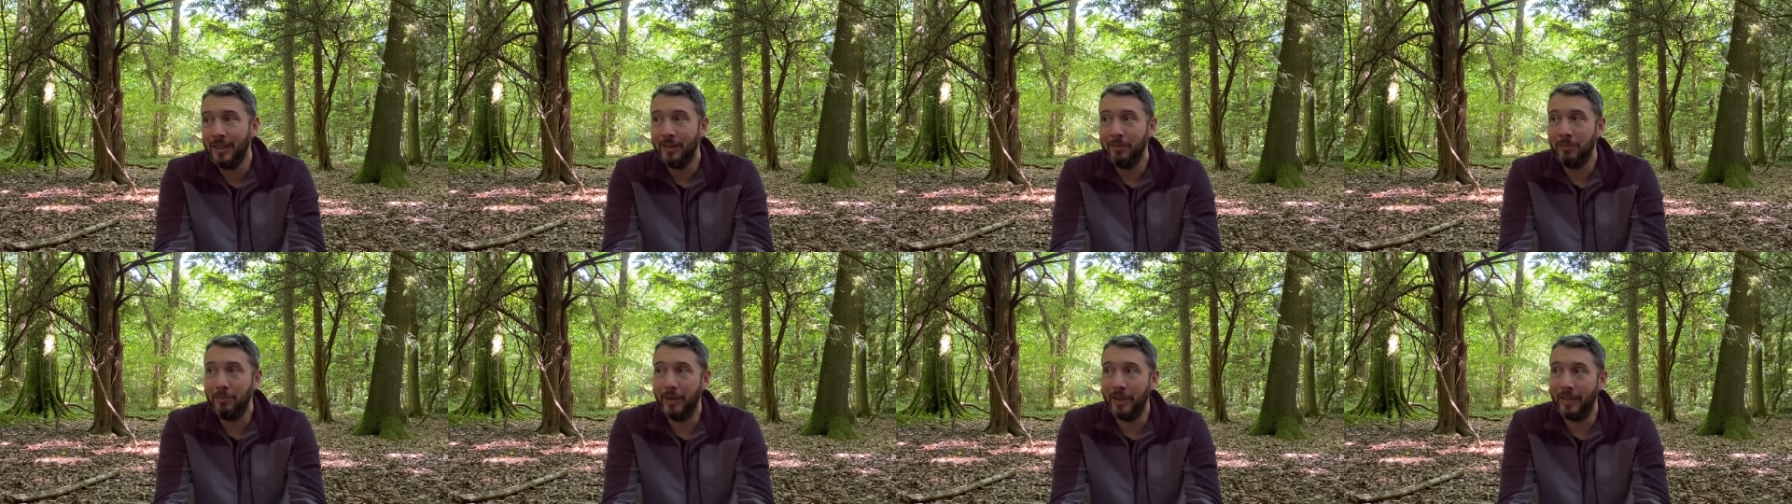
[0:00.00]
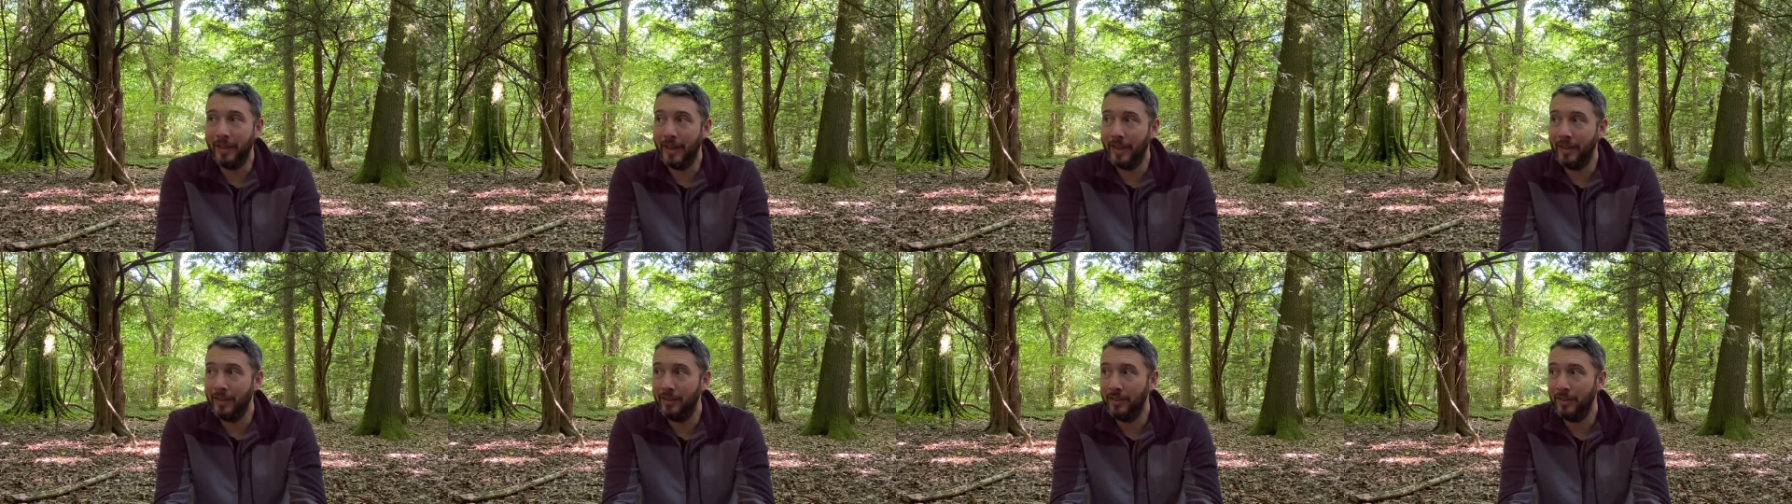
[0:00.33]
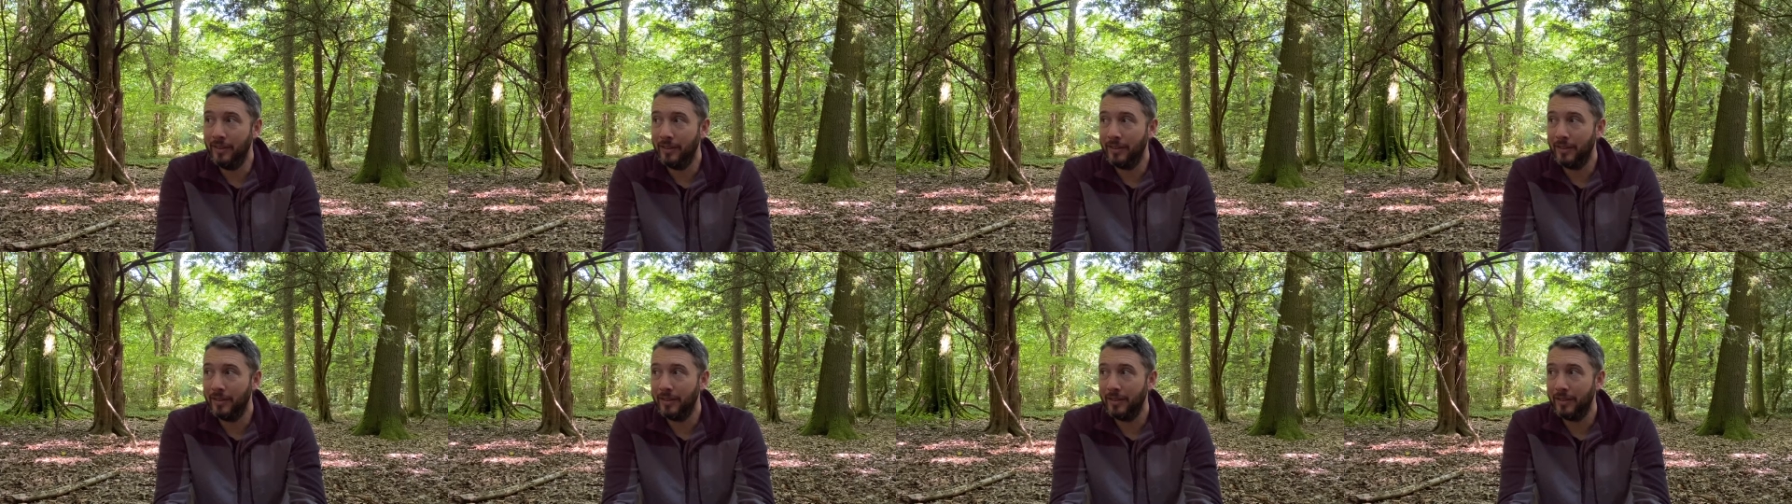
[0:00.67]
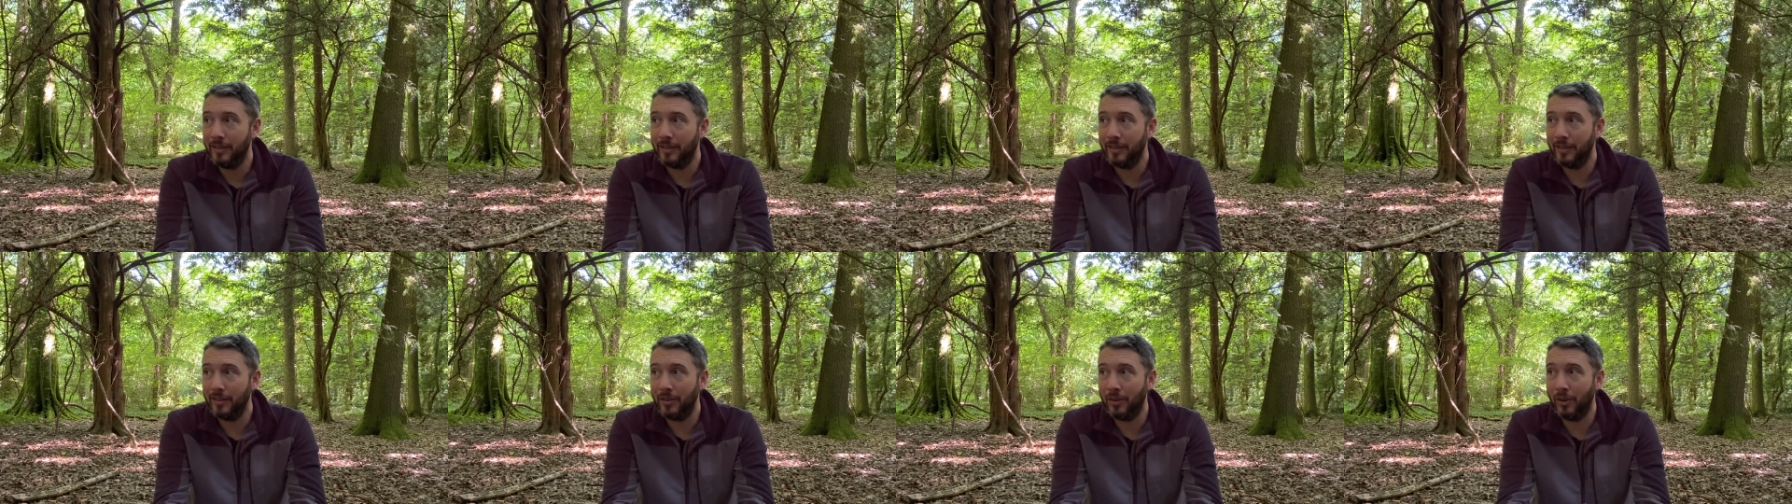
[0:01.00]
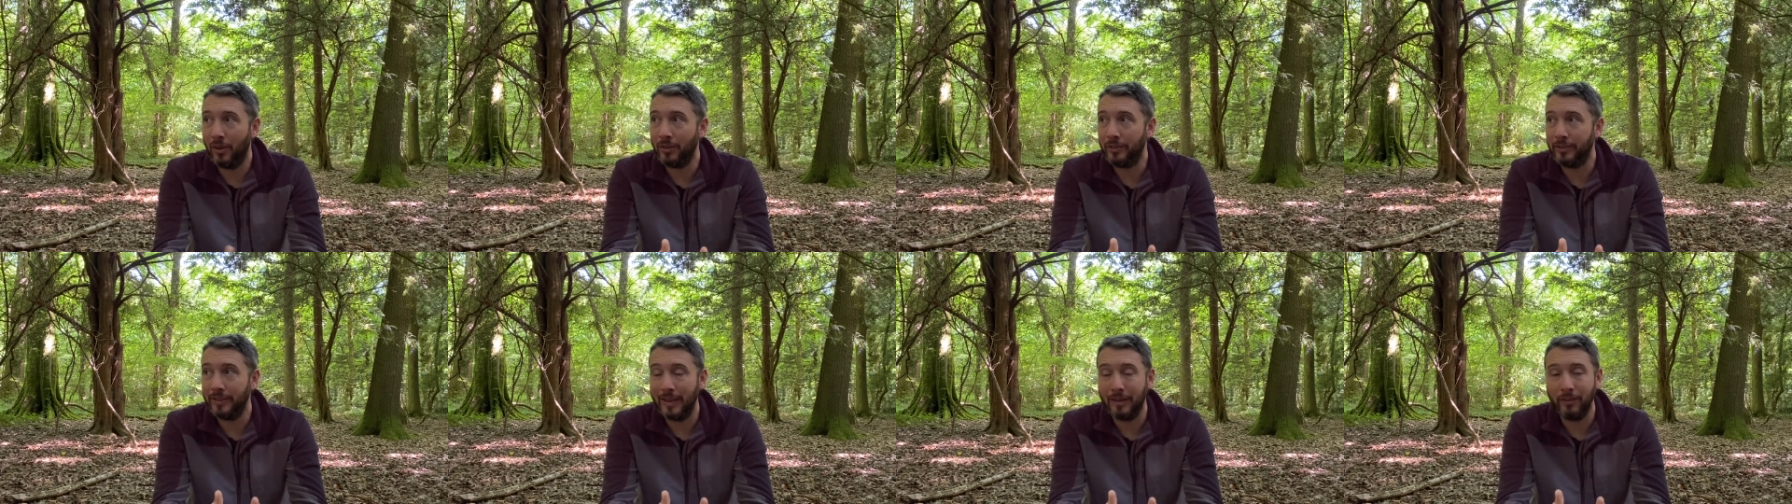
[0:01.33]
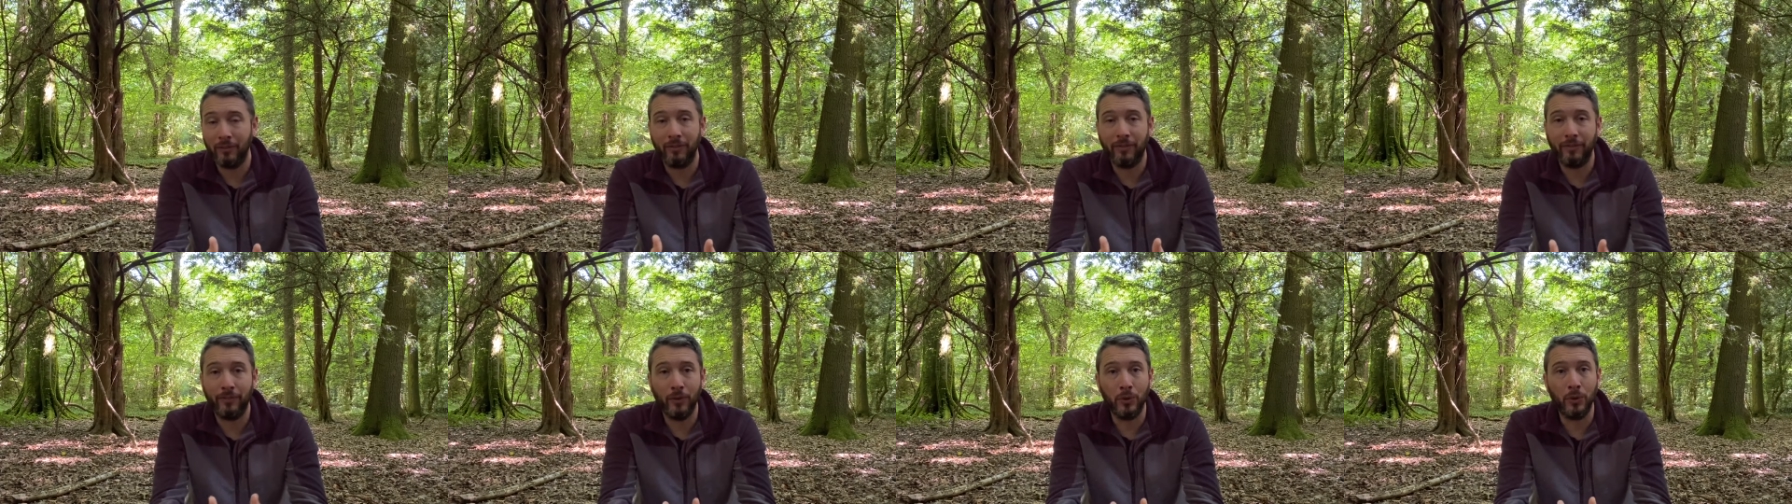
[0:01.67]
But then lockdown
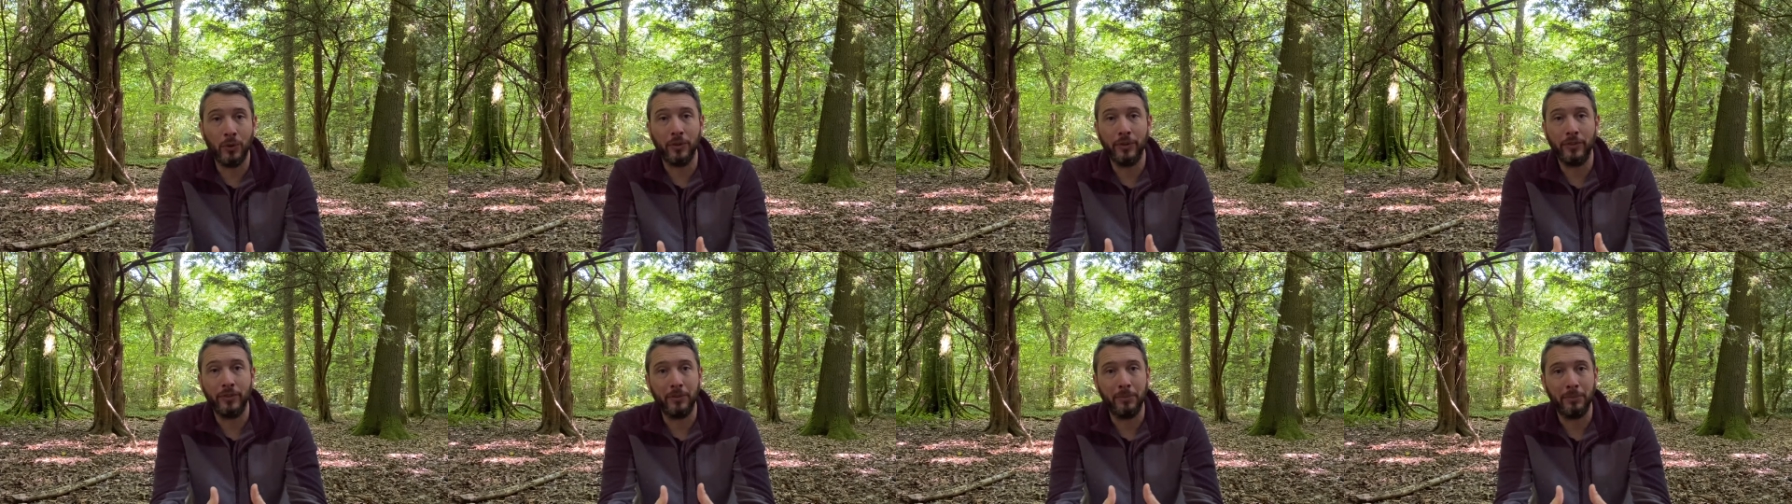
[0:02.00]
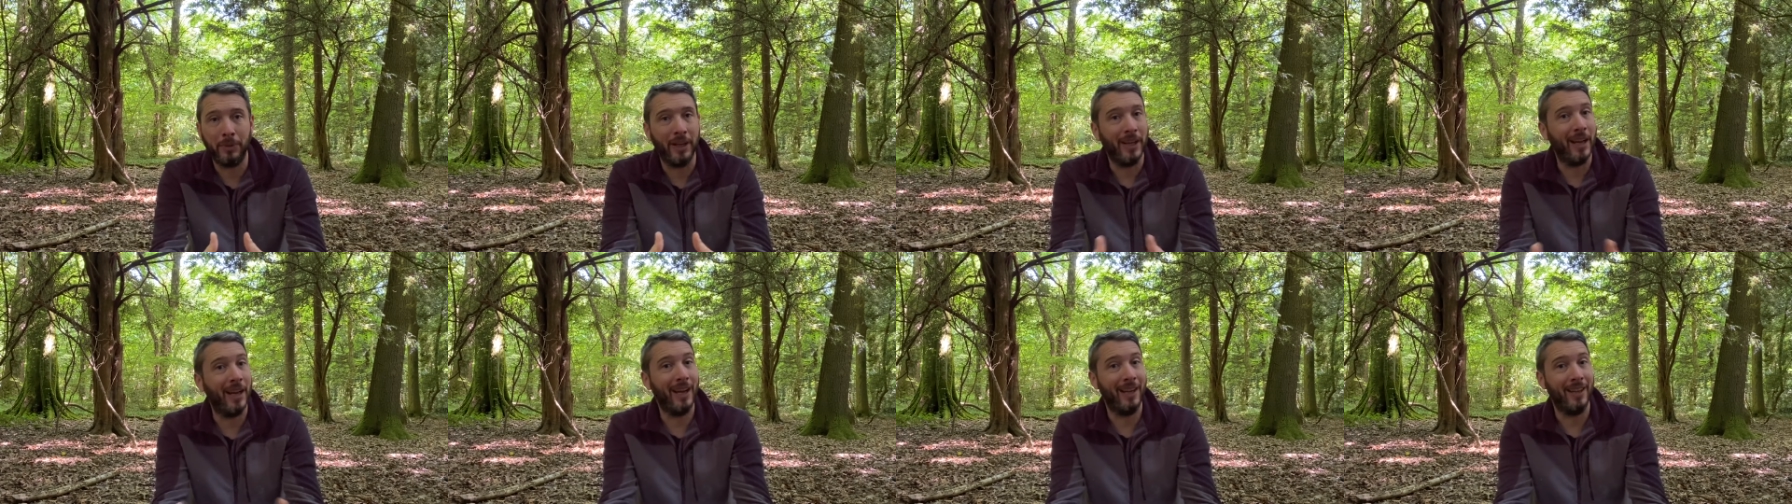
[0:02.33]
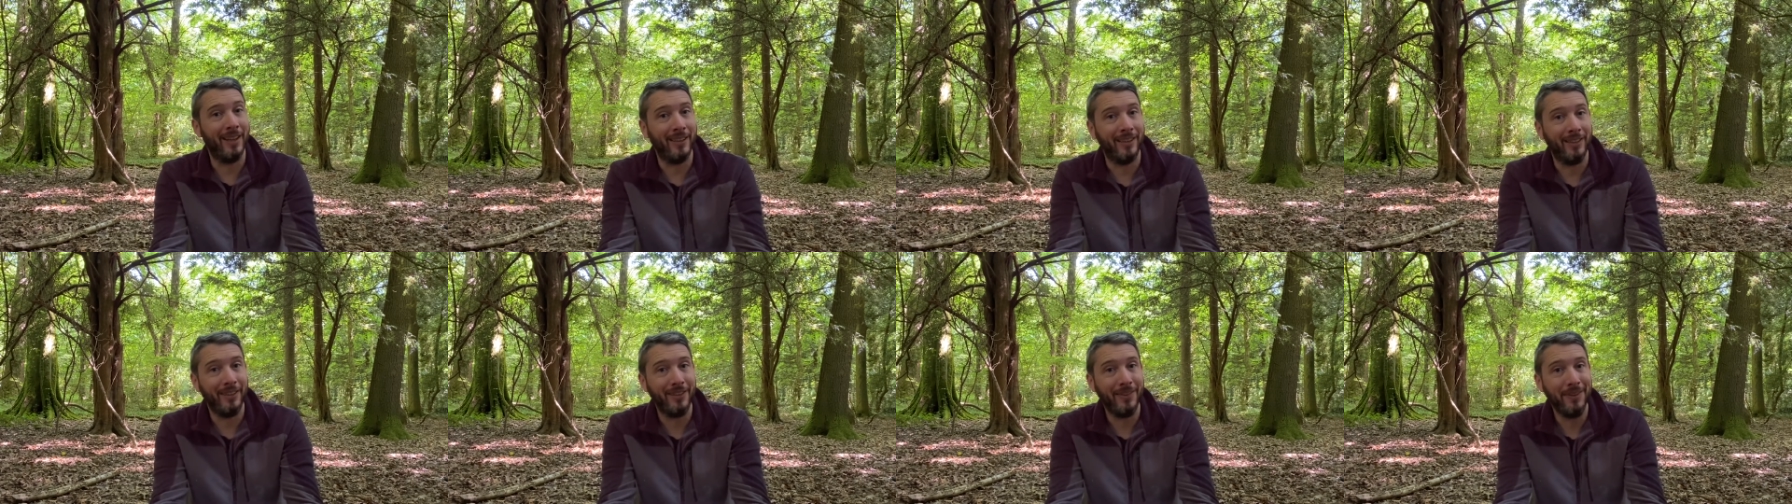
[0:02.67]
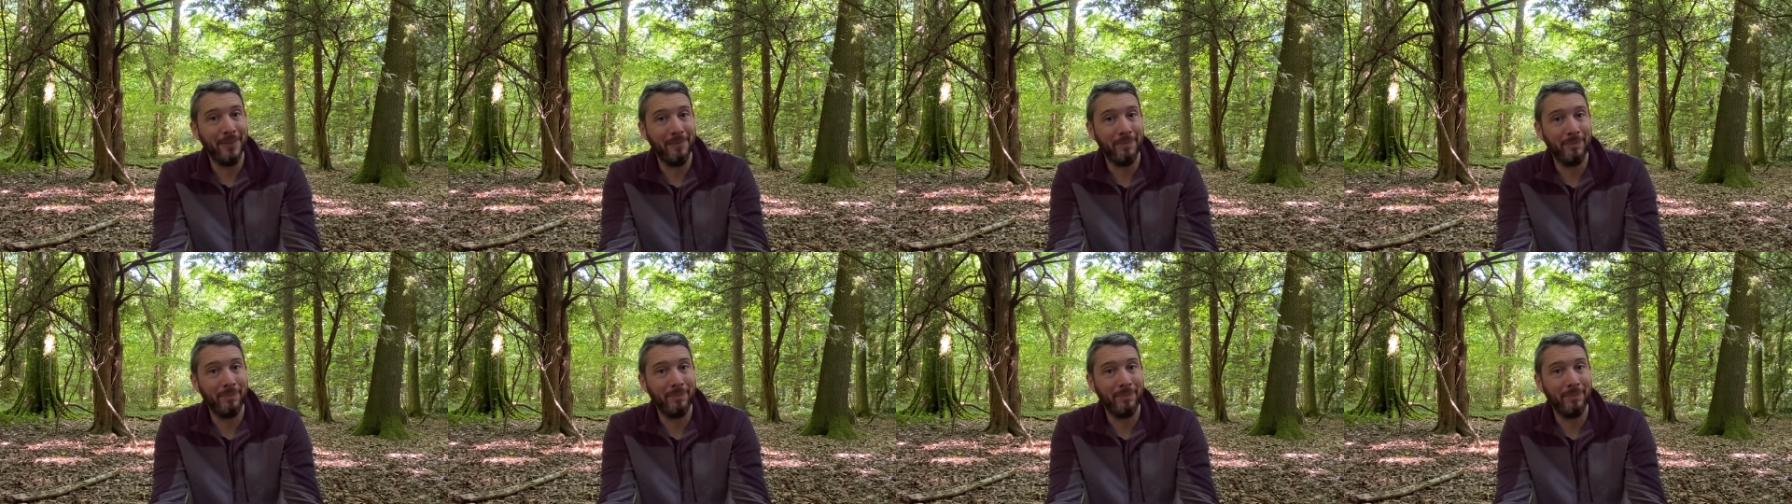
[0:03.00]
forced my hand